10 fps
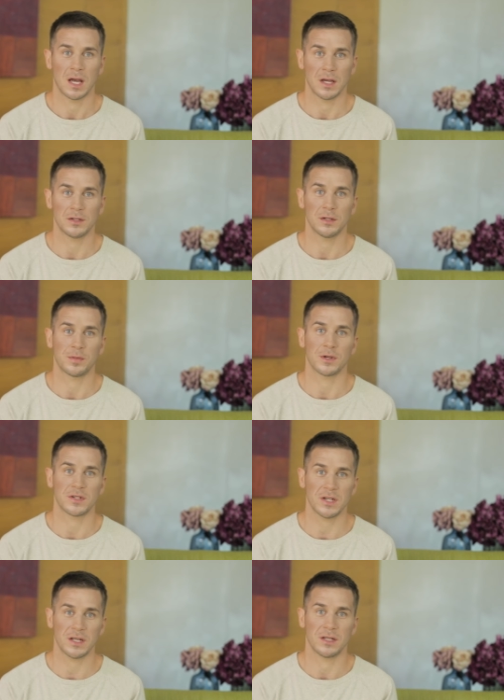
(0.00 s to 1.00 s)
As you
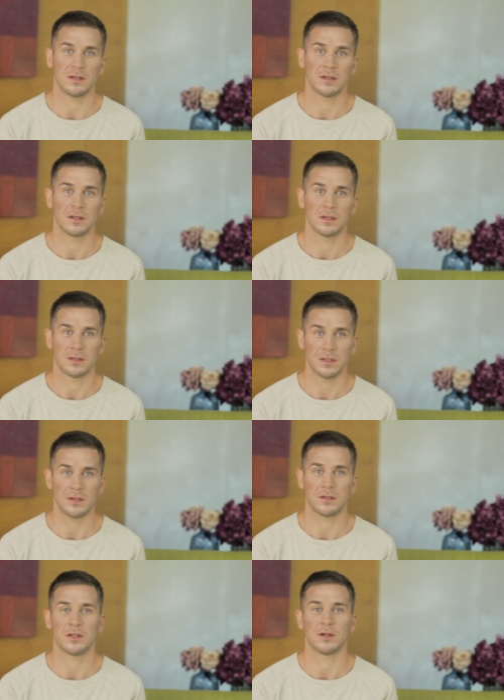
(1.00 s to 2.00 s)
proceed,
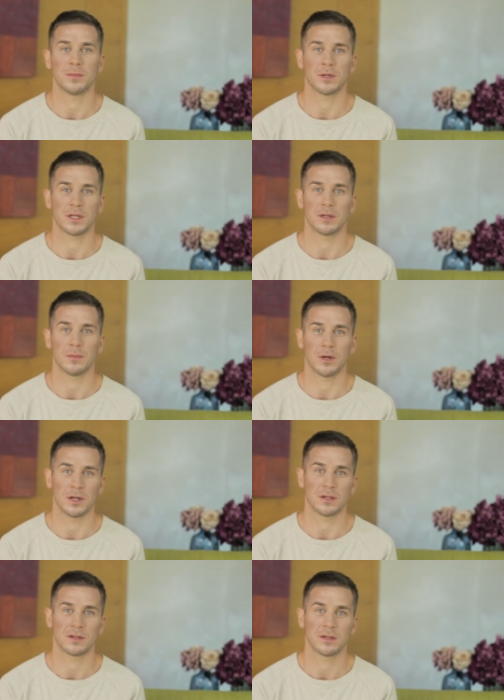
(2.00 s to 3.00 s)
listen to your body and
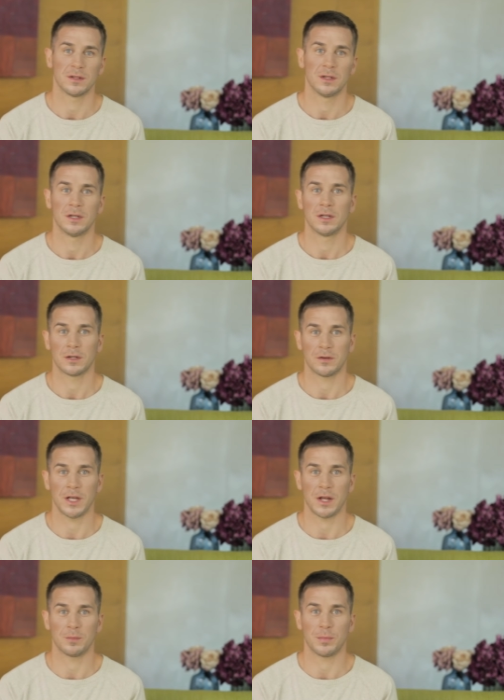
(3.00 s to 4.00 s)
mind.
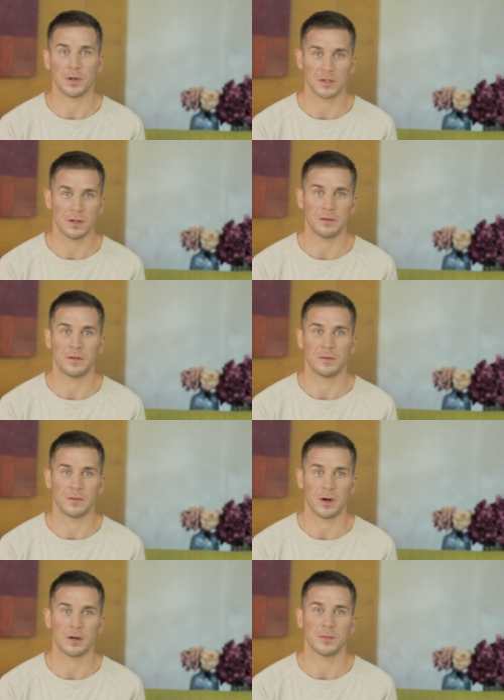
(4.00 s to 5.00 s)
Create a positive
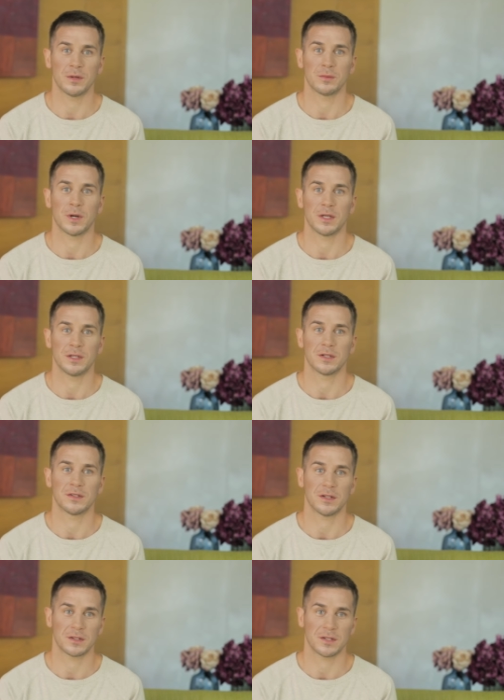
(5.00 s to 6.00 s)
environment where you can
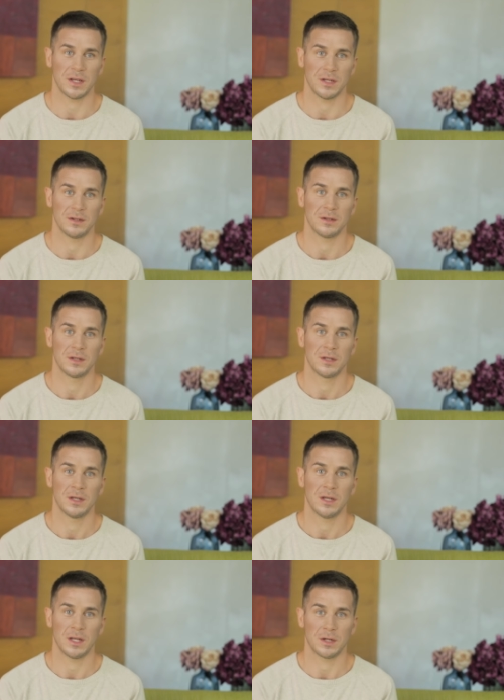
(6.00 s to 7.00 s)
succeed.
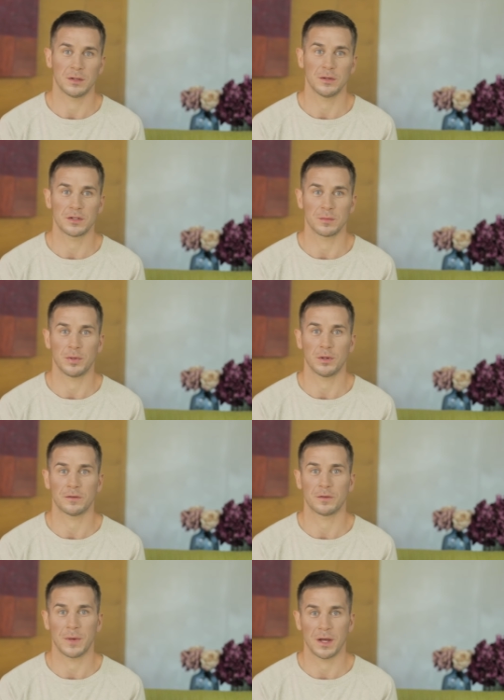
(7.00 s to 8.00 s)
Include support
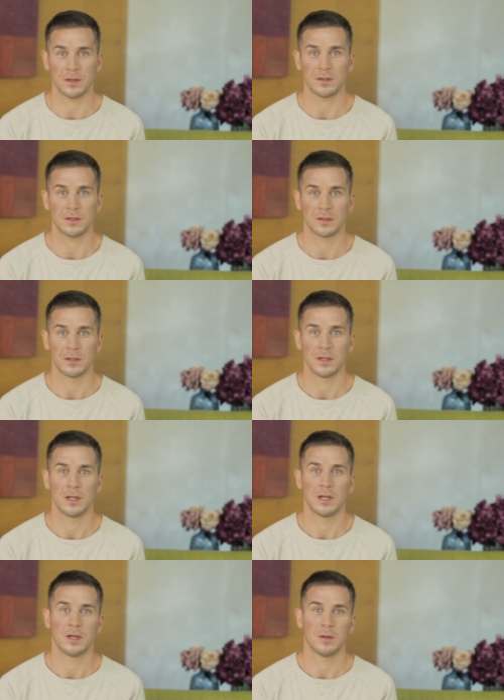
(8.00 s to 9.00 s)
from others.
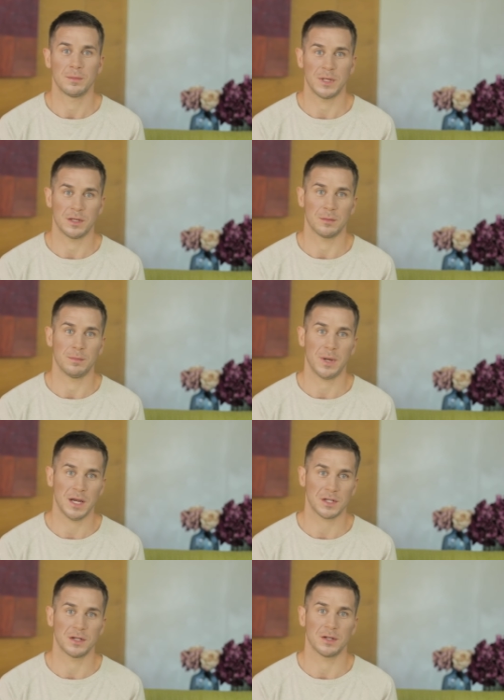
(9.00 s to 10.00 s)
Be
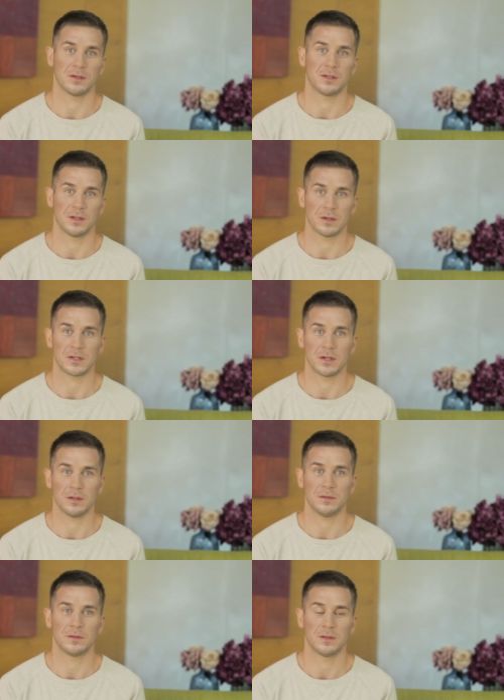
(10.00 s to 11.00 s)
compassionate to
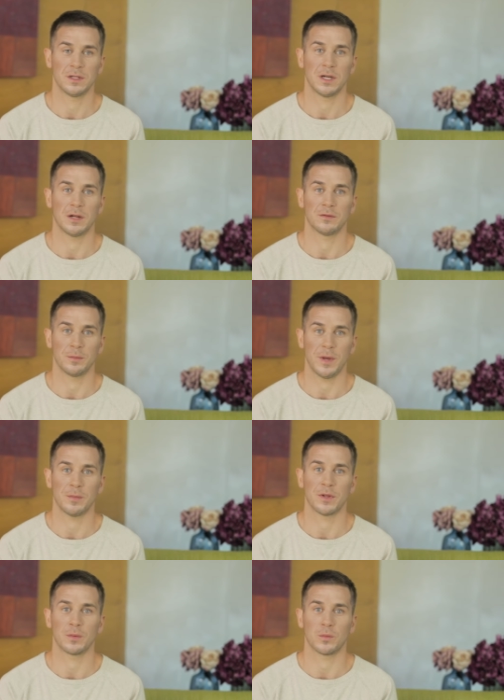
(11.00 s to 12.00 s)
yourself and
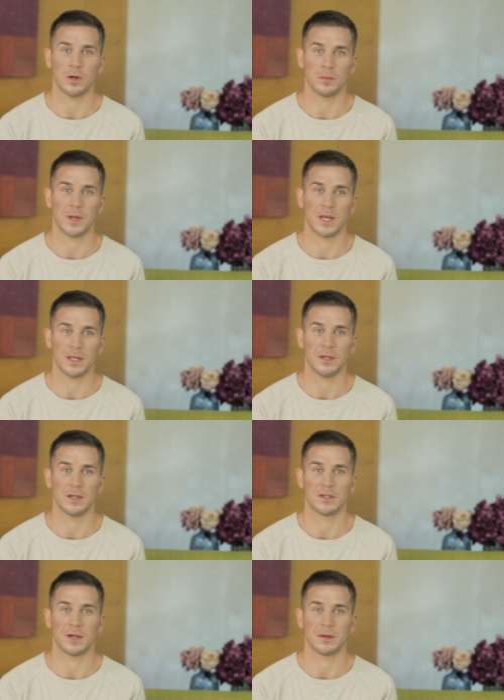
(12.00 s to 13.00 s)
remember that well-being
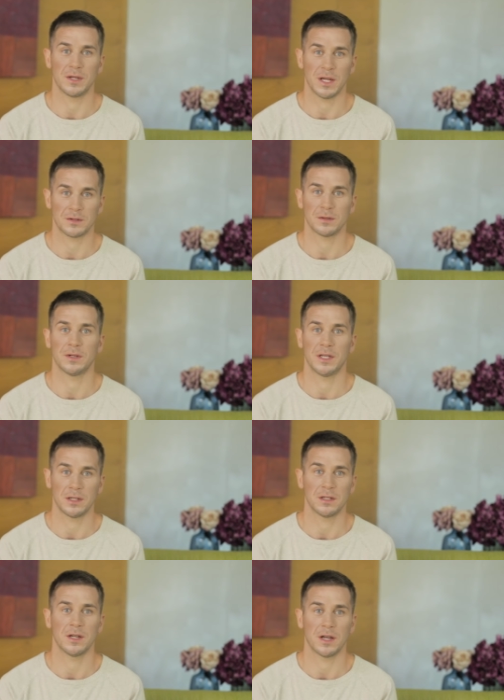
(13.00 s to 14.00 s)
is our natural
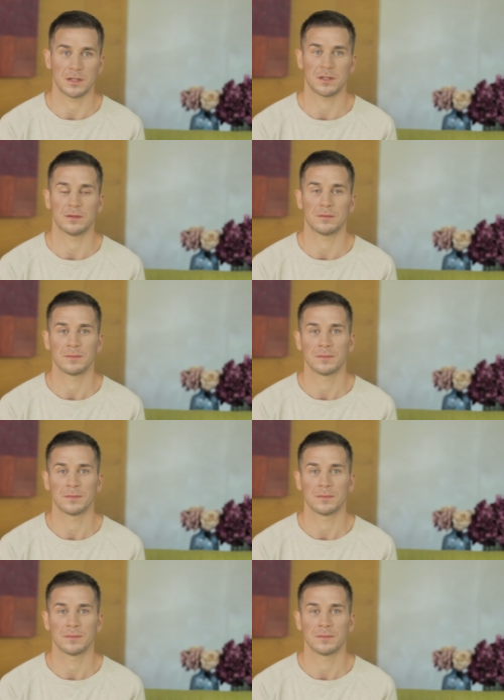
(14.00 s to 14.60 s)
inclination.